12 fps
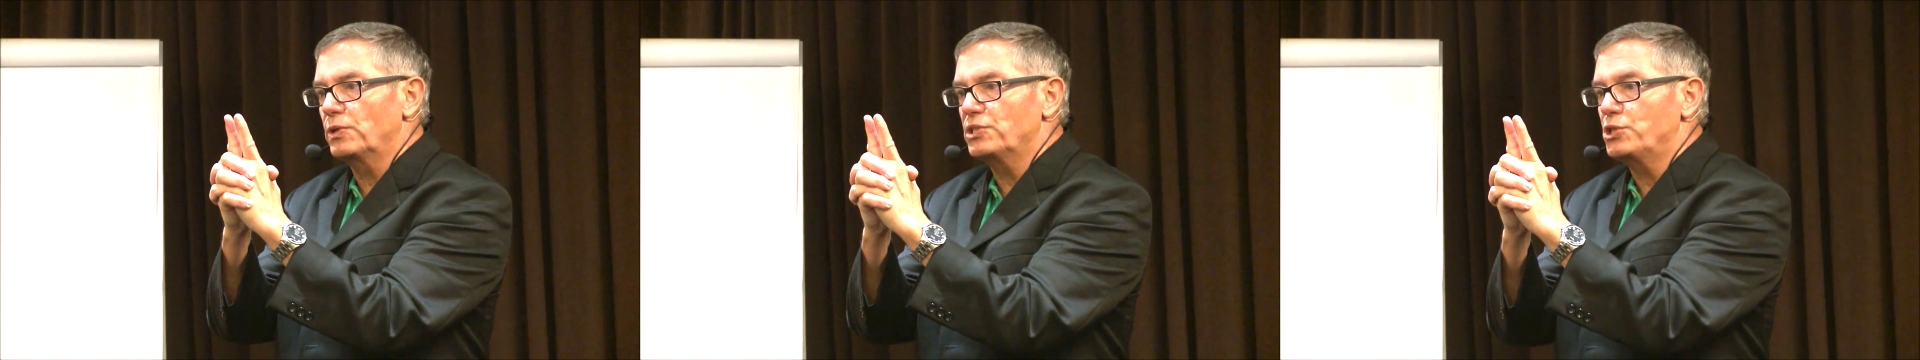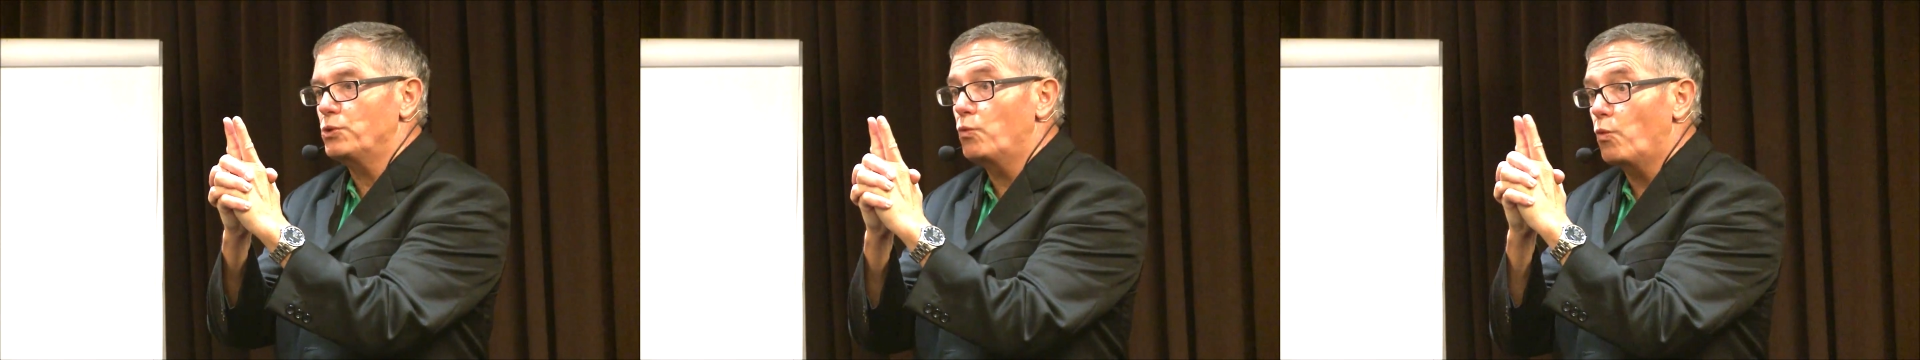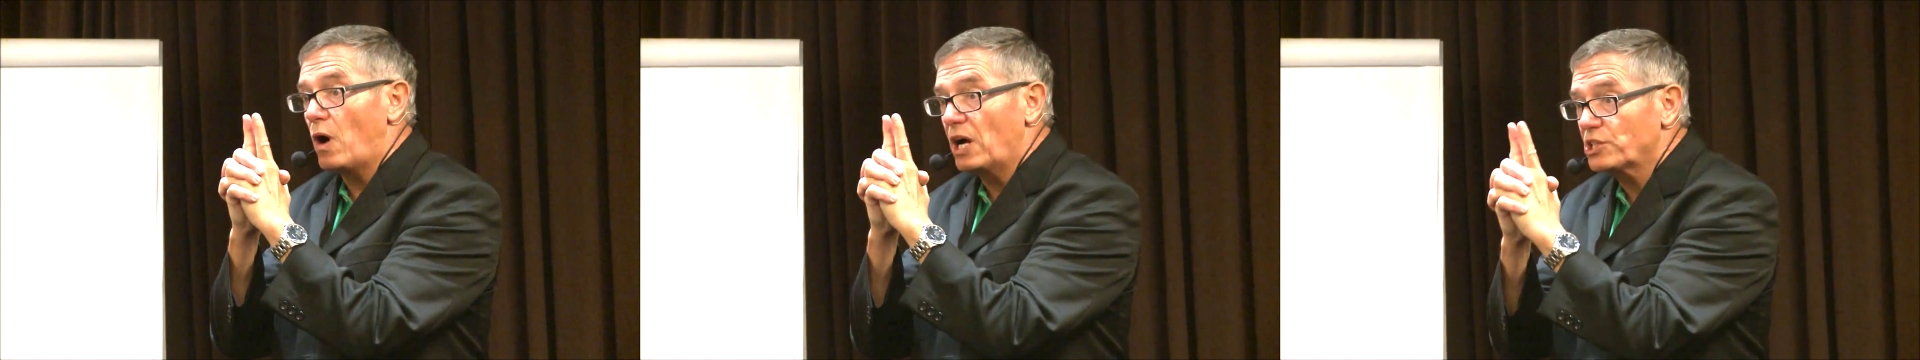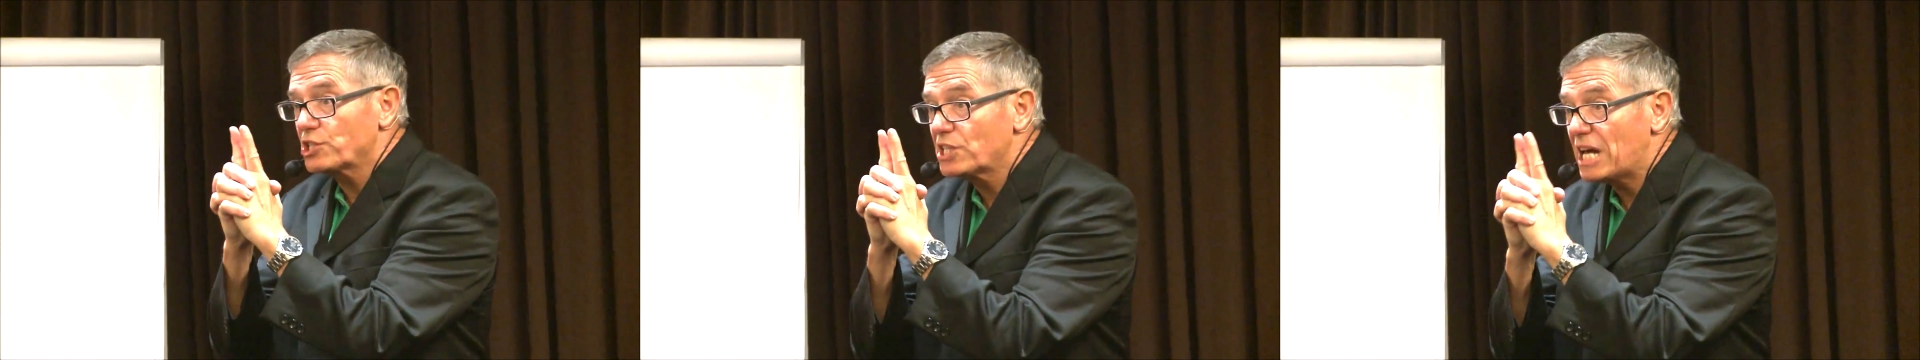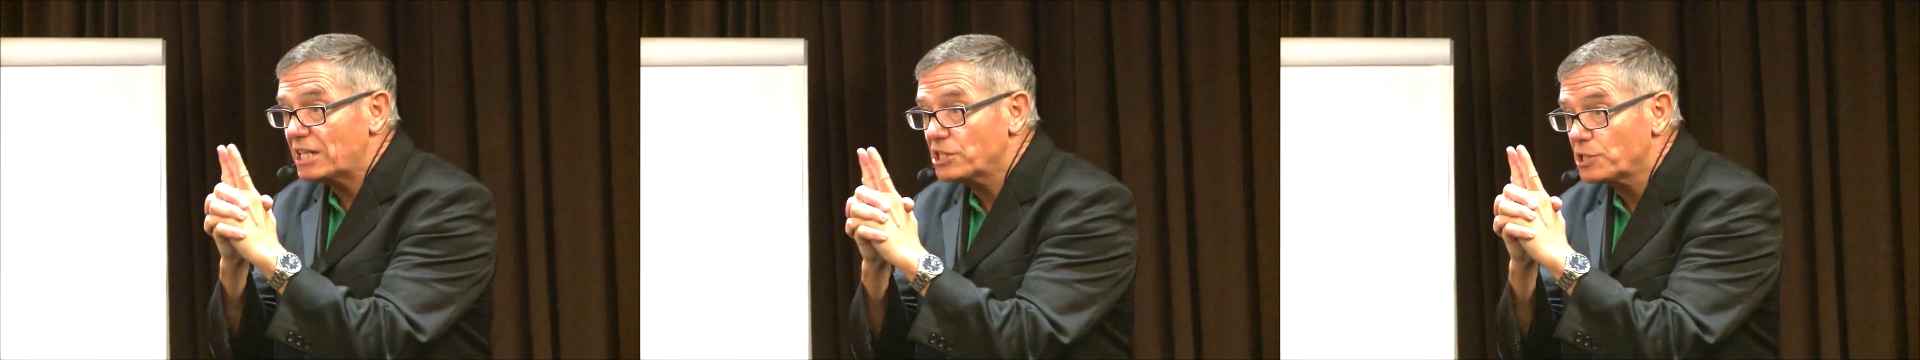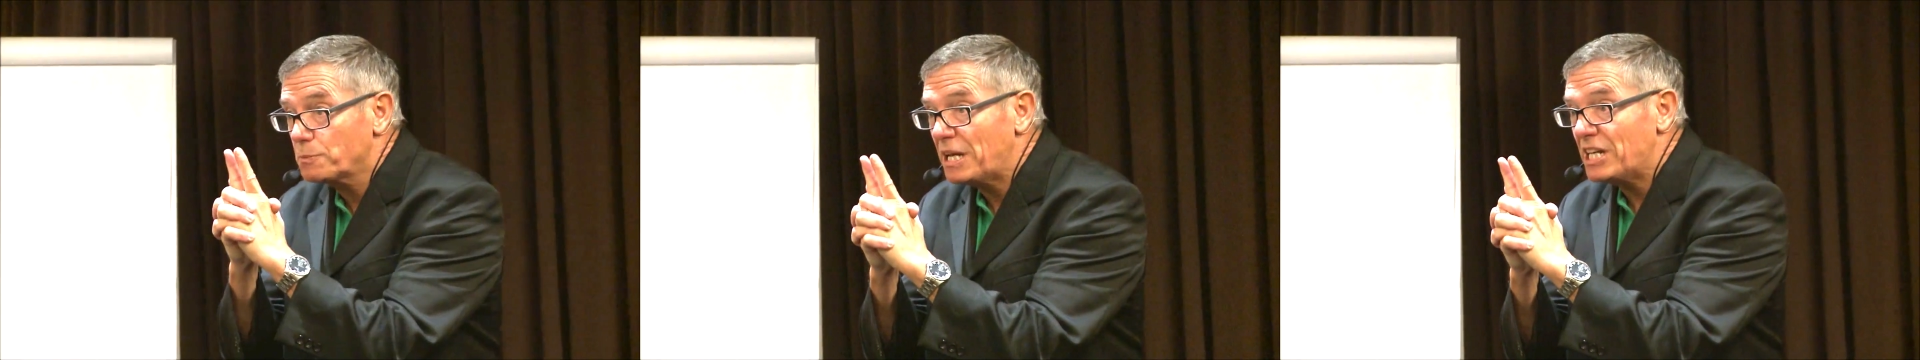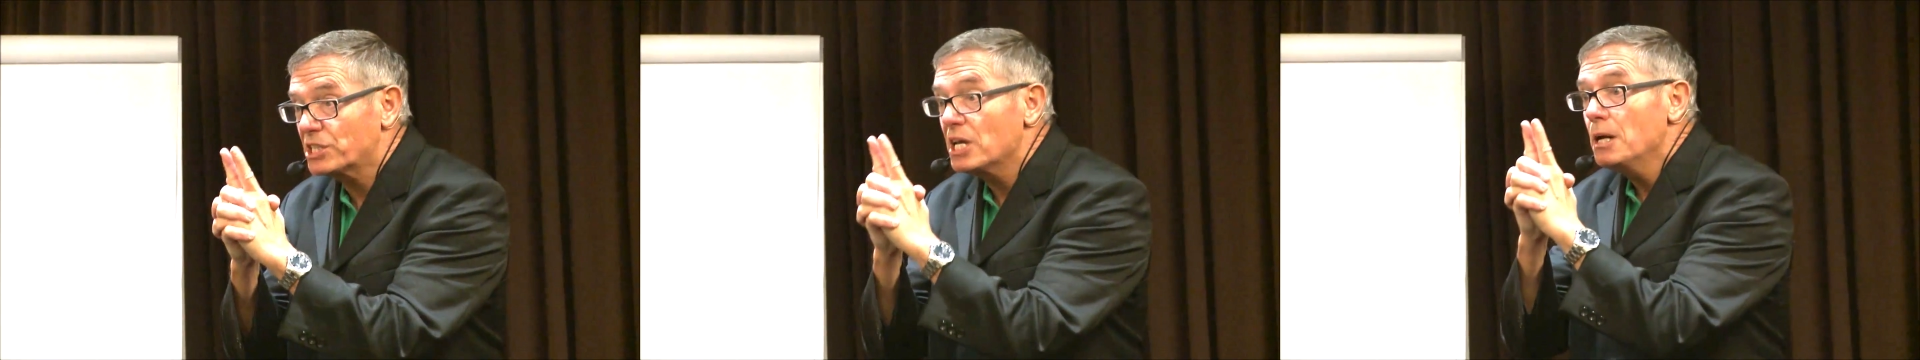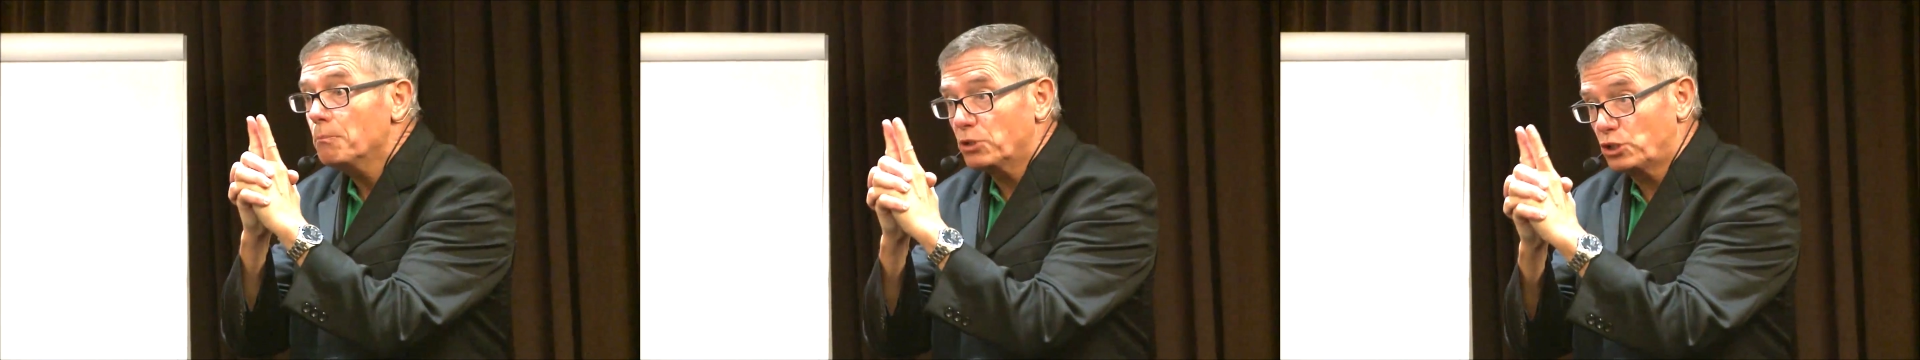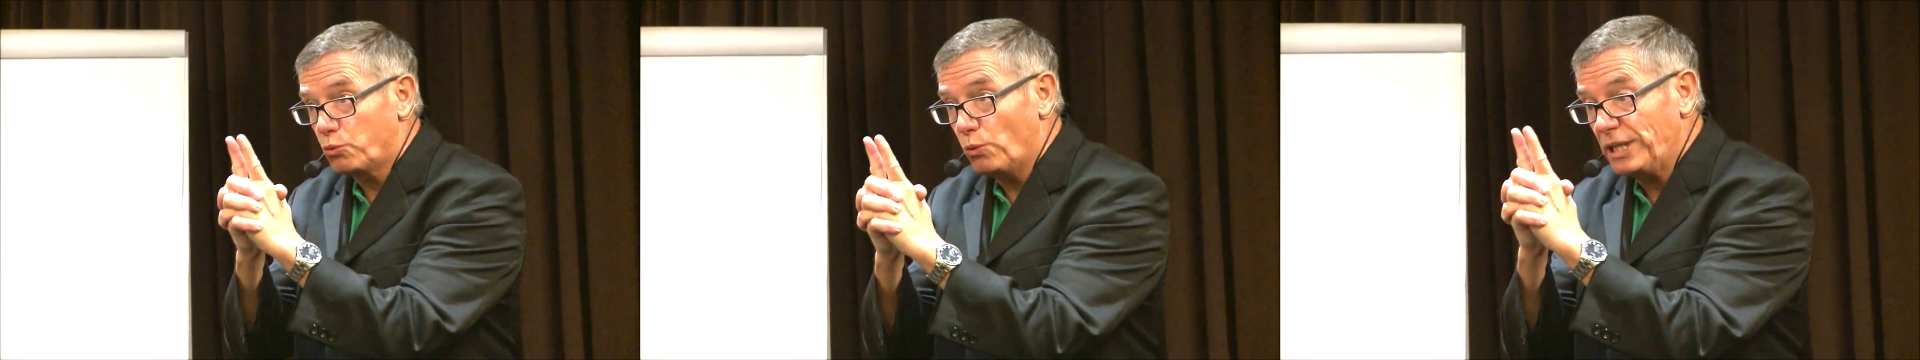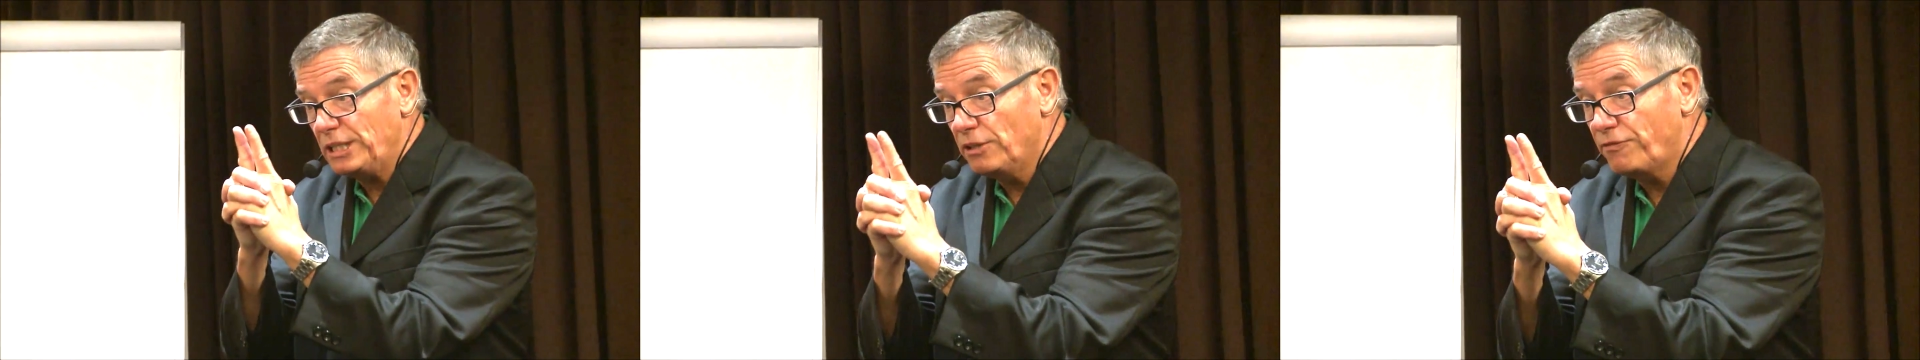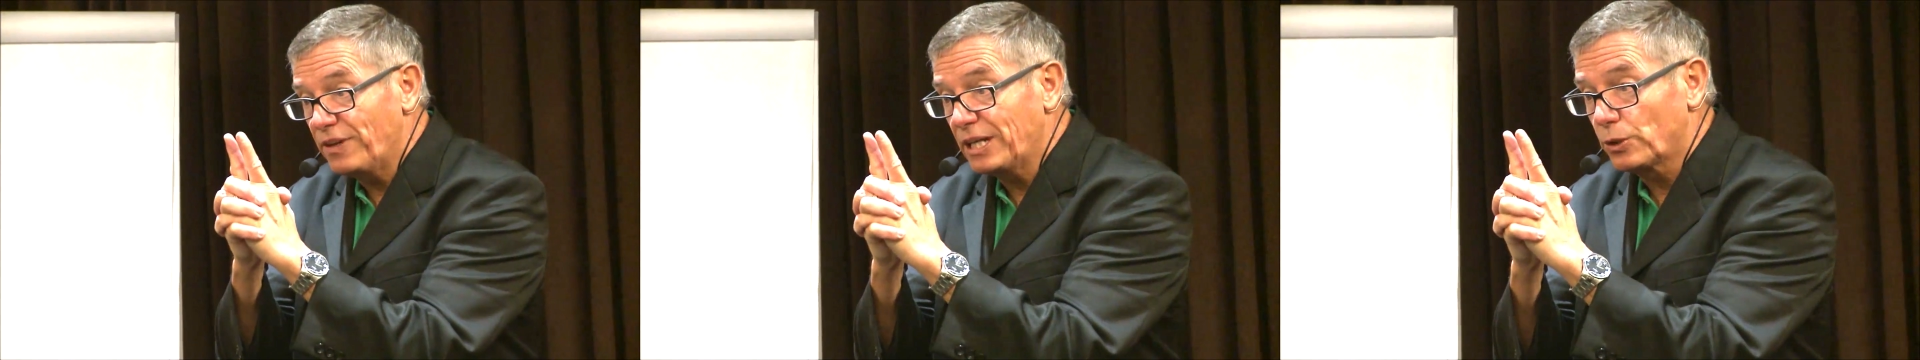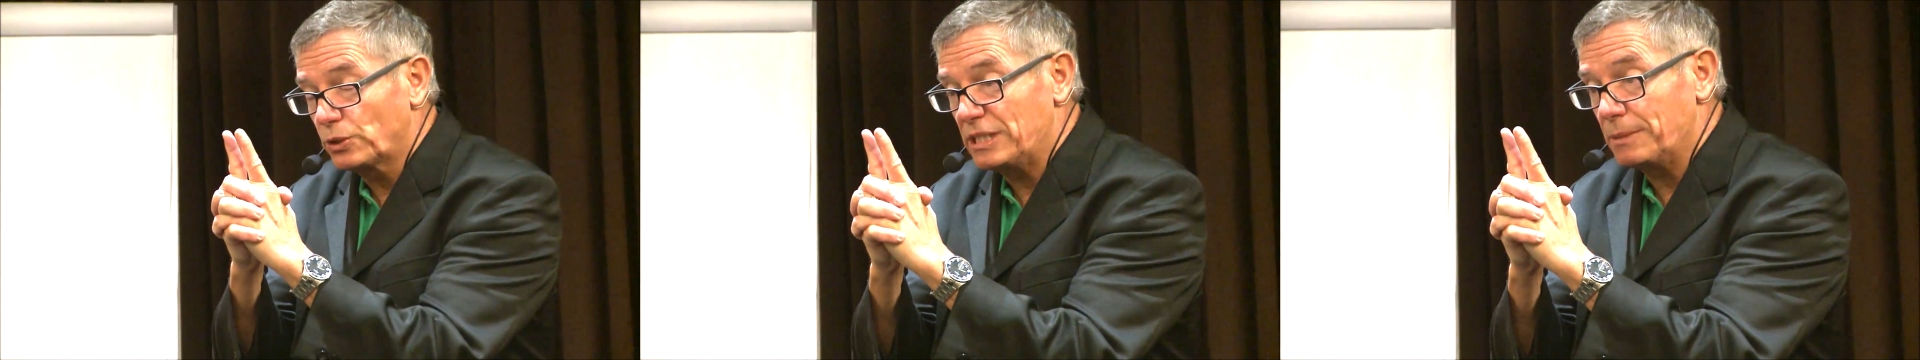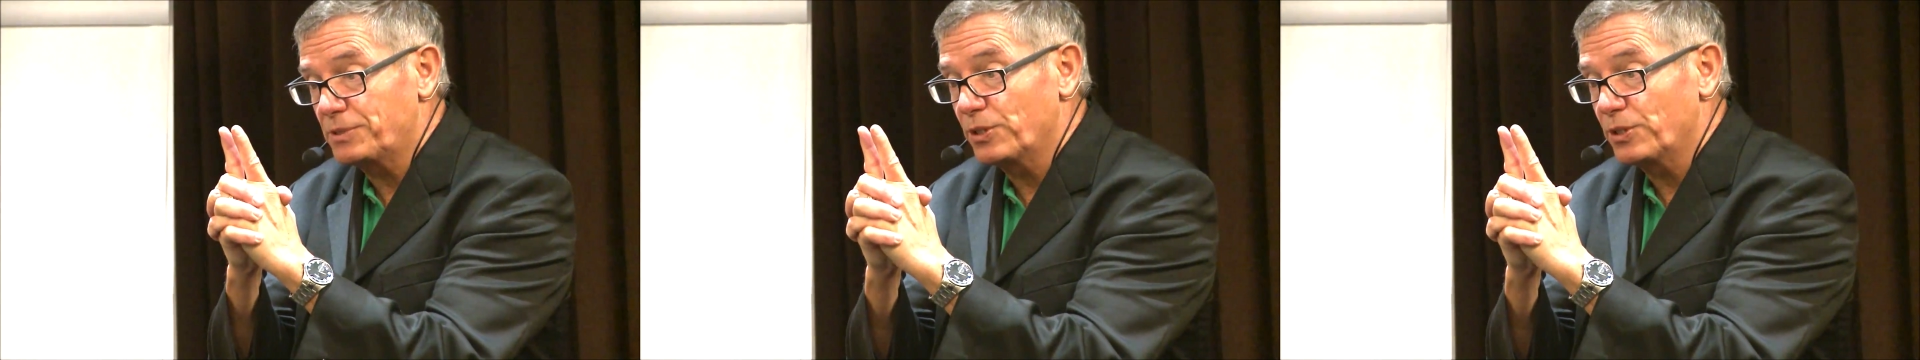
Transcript: As you watch that space between the fingertips,